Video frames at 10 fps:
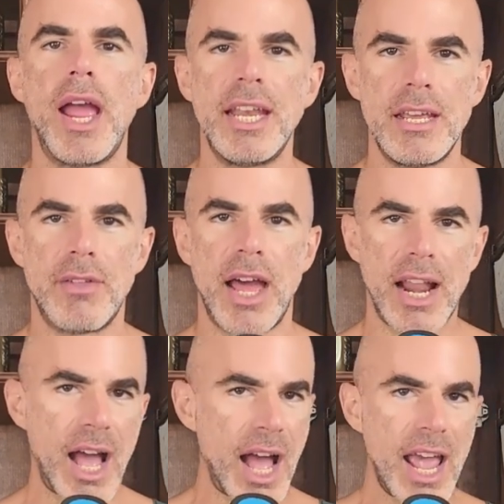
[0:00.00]
any of
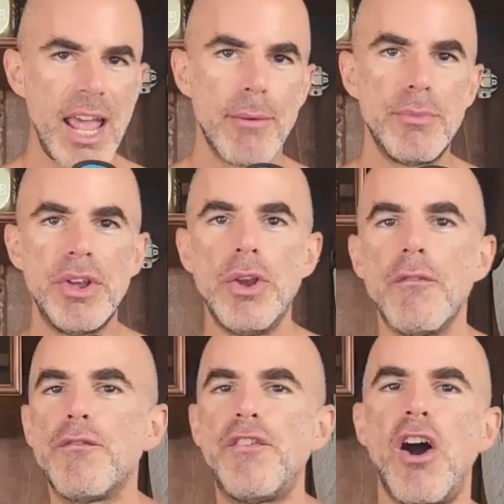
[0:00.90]
that. I am
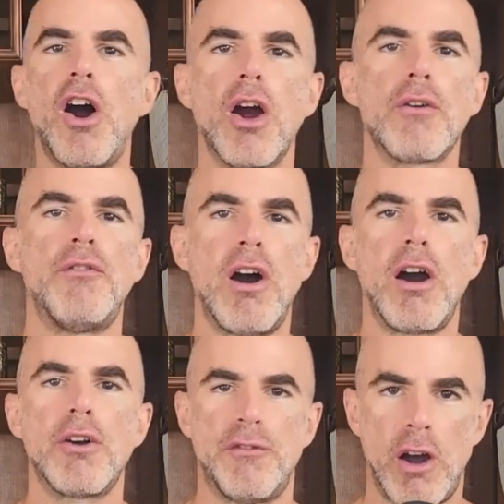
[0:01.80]
far,
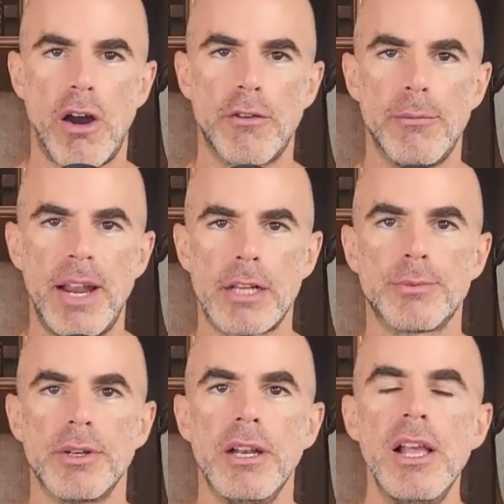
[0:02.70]
far, far from an
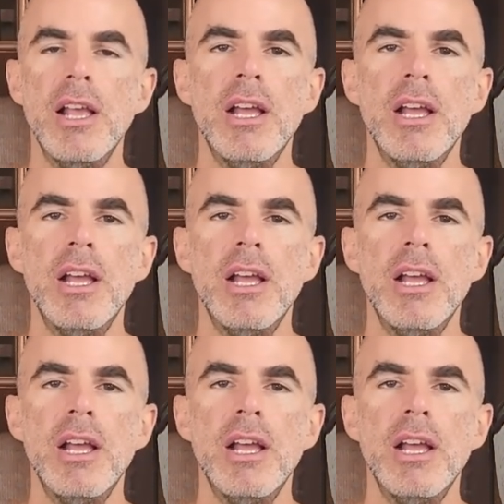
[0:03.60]
expert.